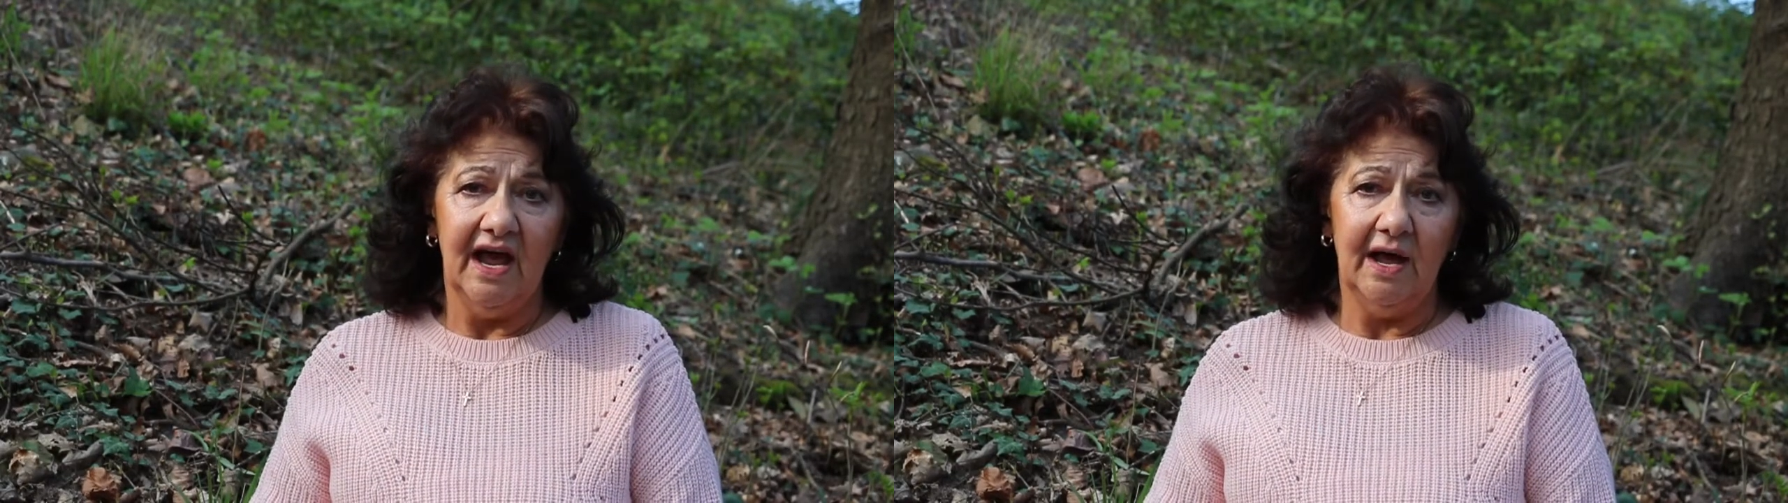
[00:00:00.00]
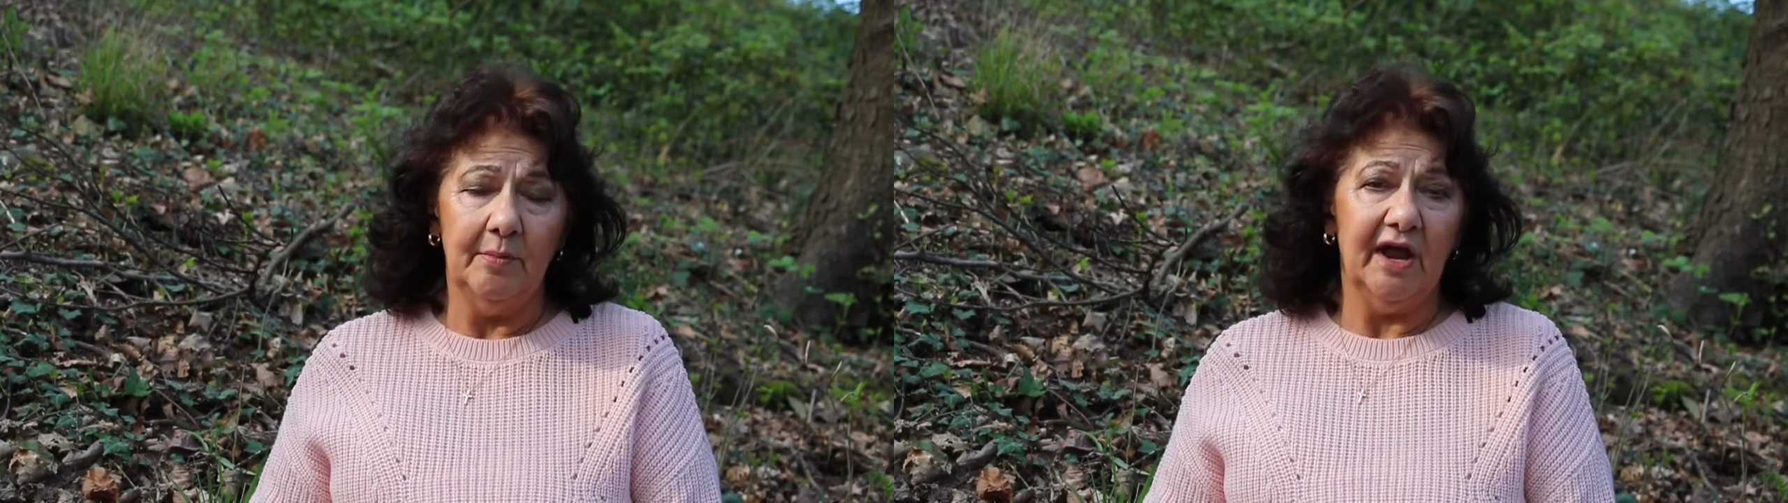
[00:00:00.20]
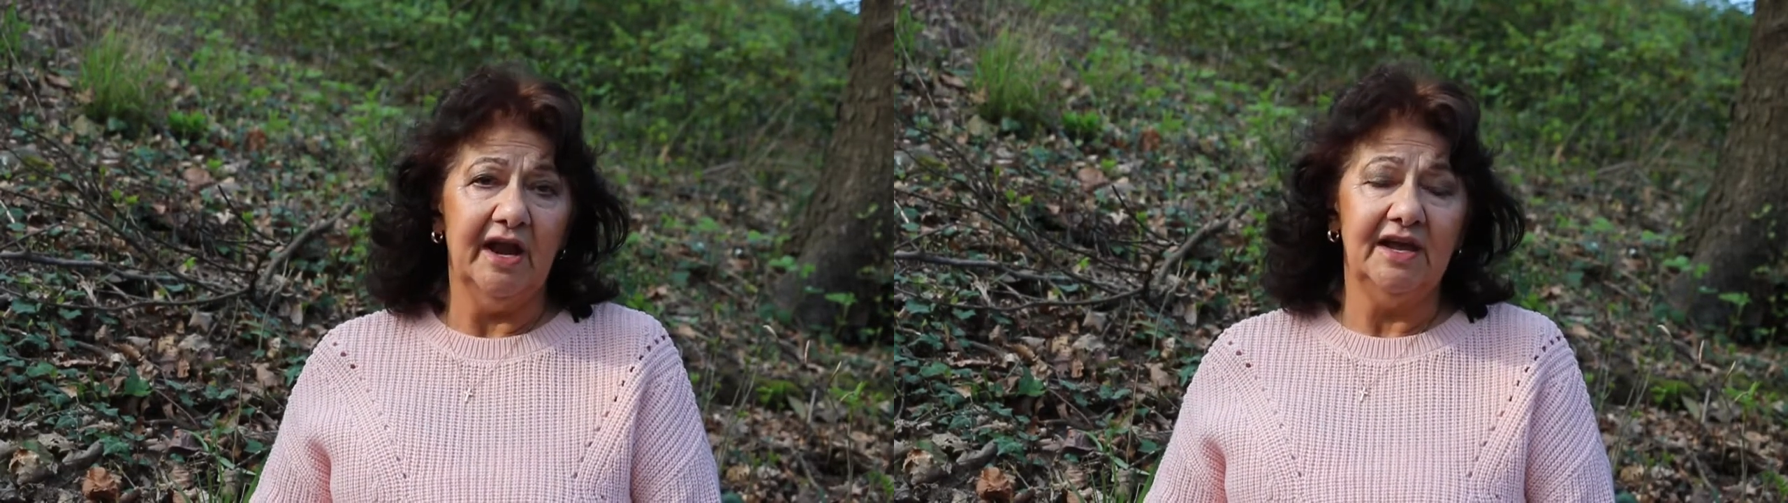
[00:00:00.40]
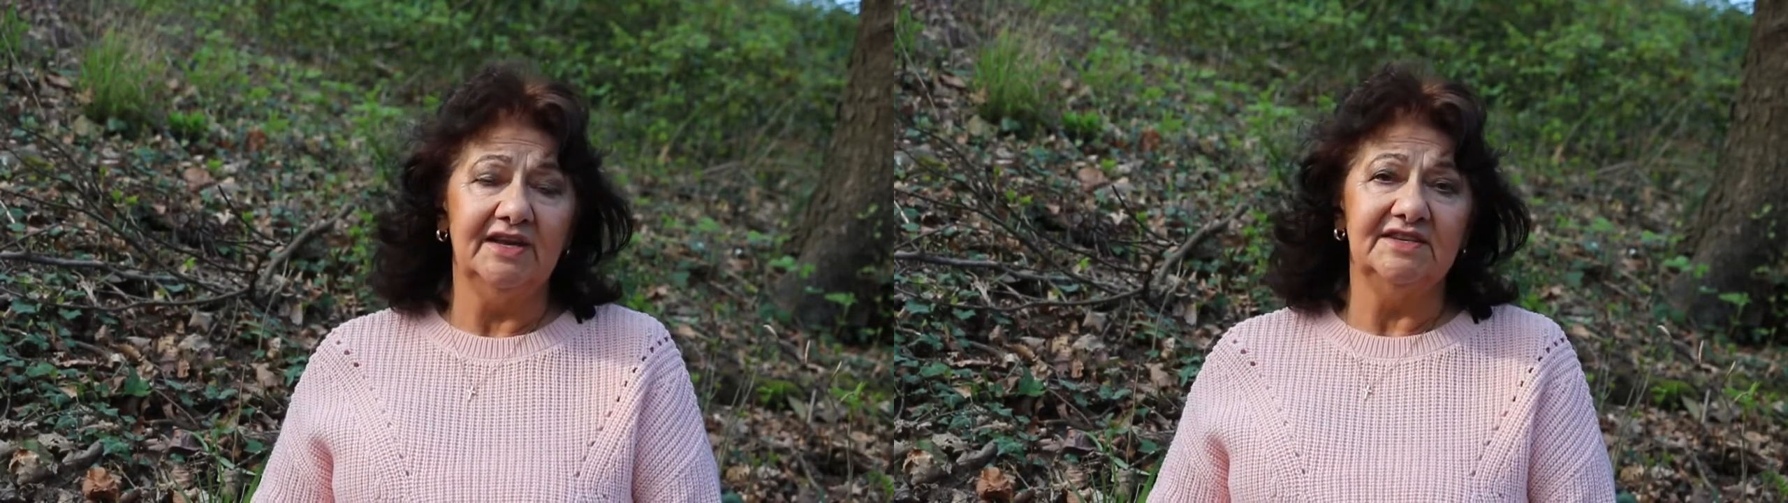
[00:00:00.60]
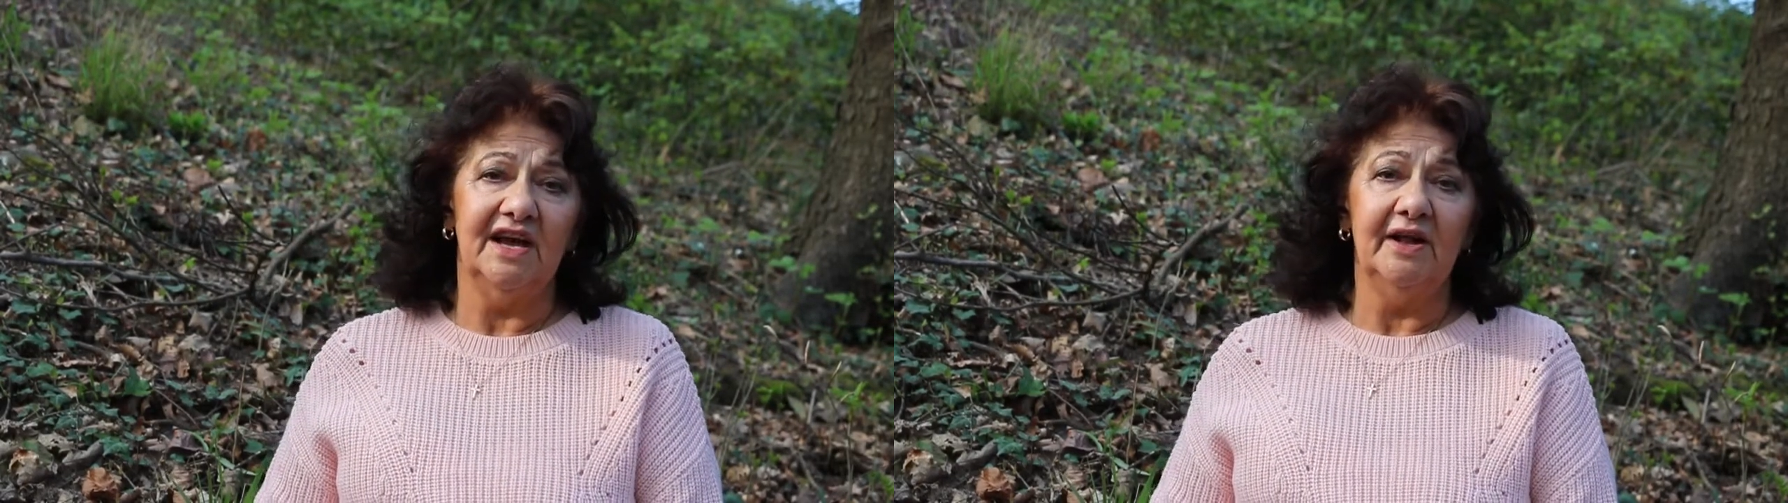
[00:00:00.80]
And I
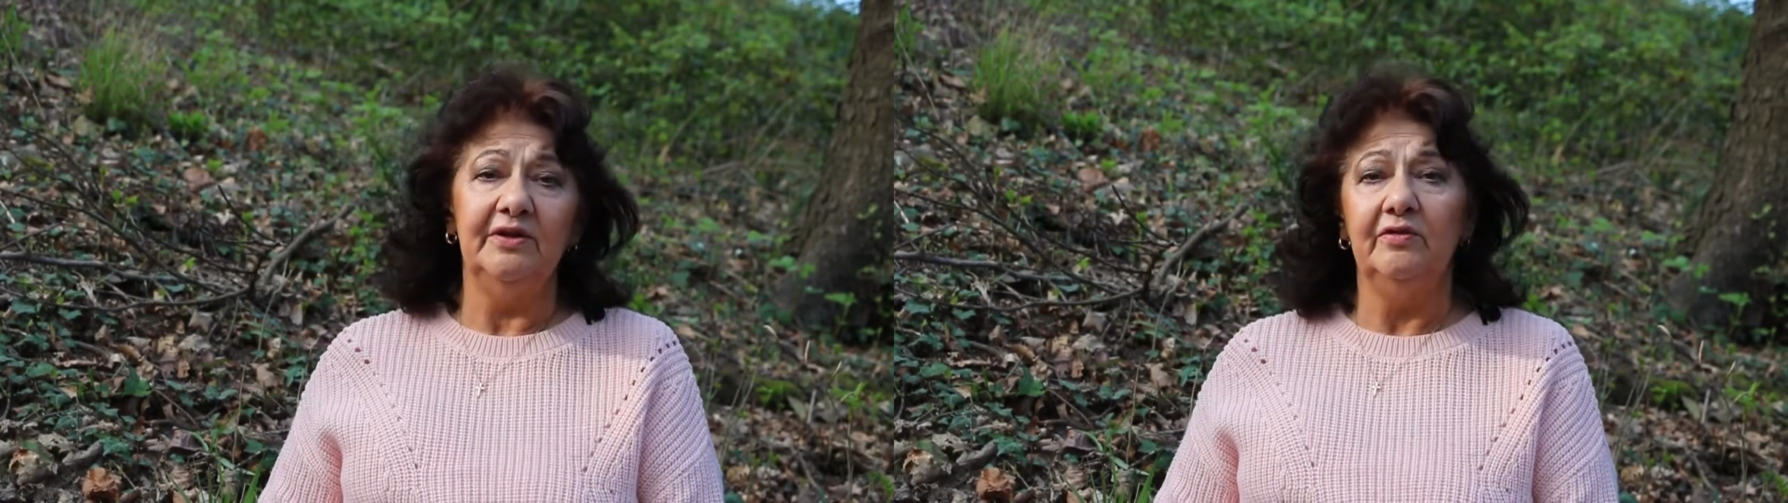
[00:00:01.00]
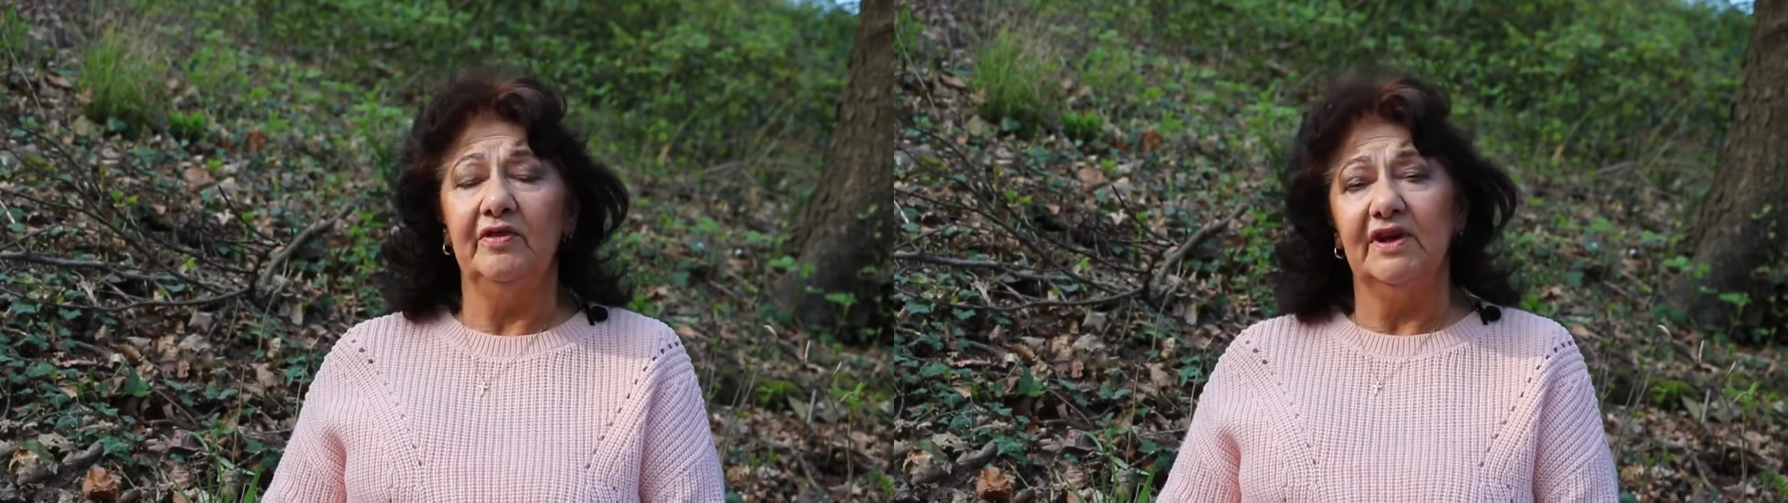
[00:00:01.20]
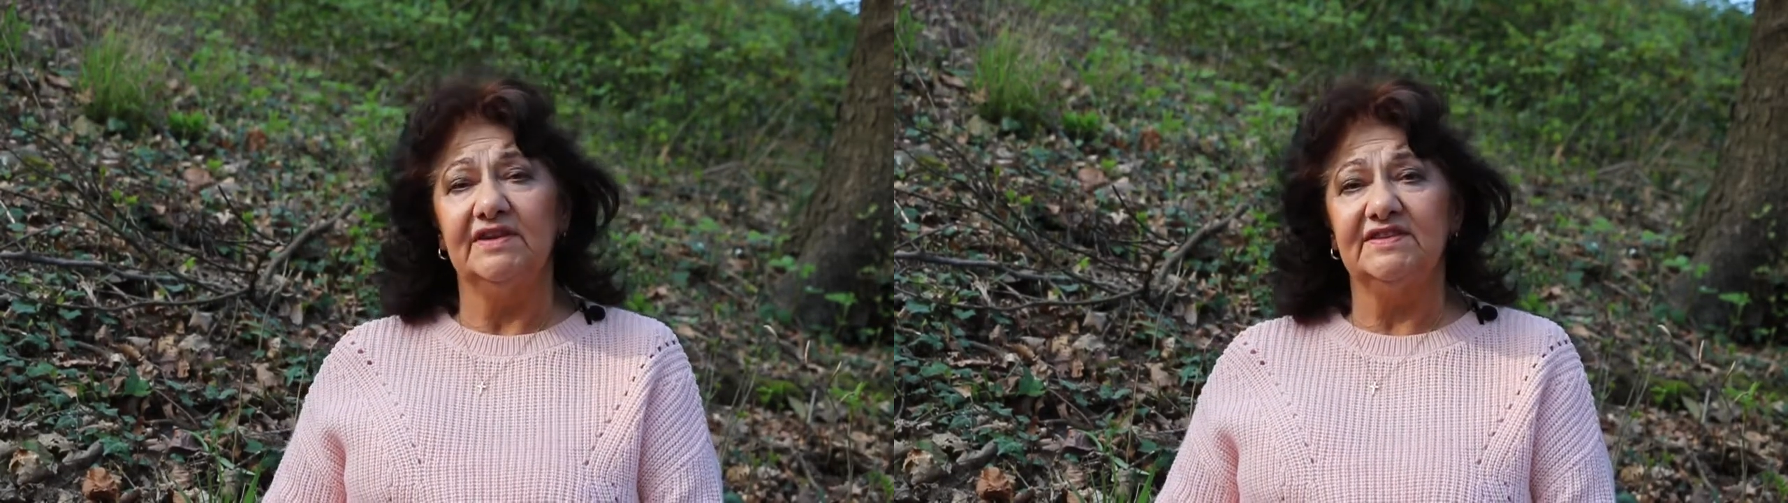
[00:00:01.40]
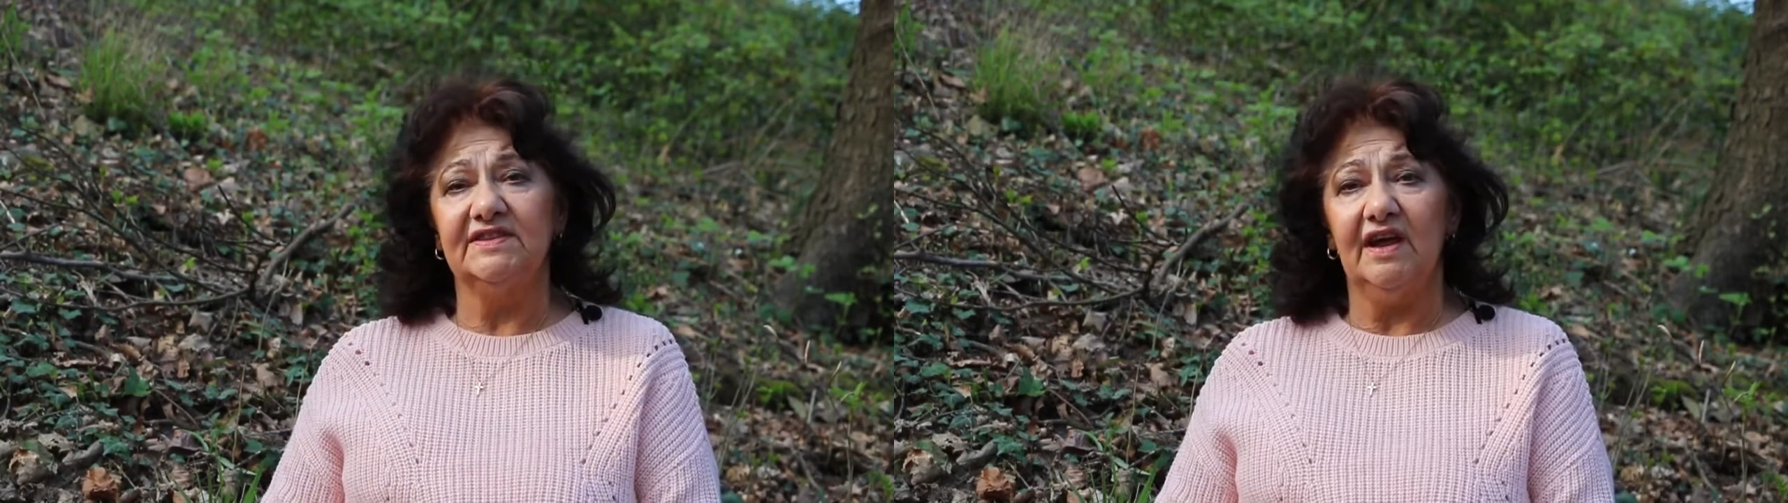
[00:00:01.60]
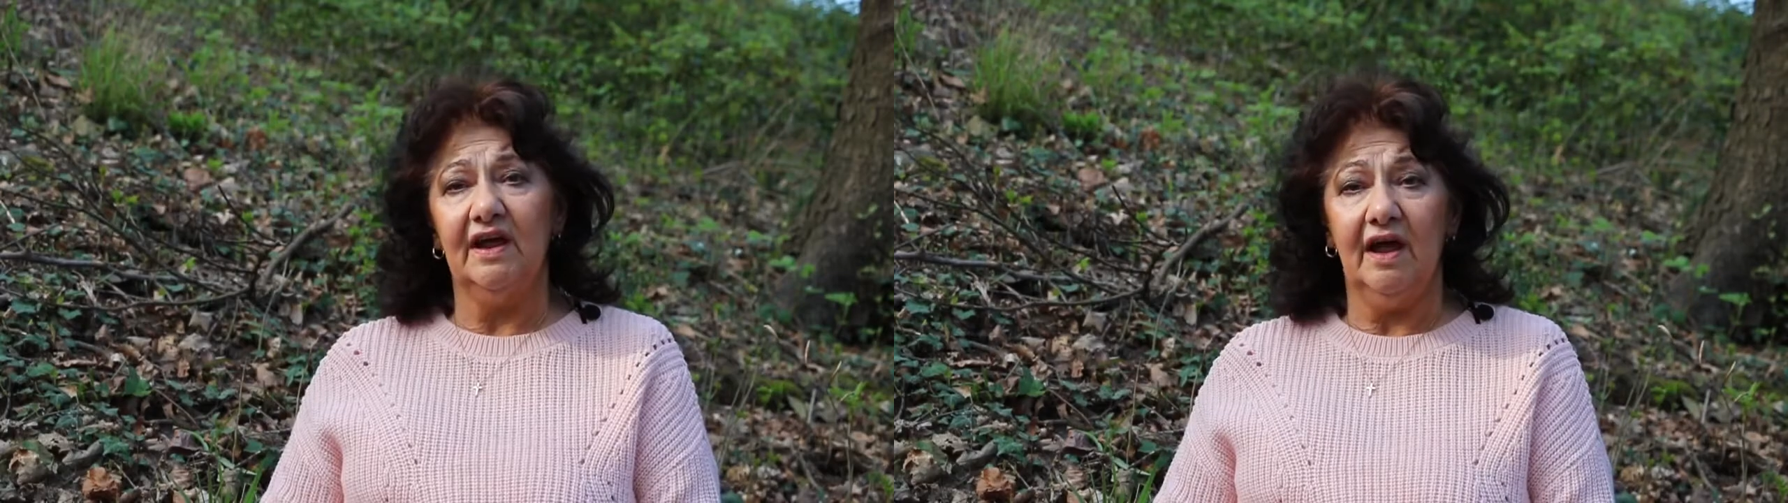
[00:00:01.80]
can tell you that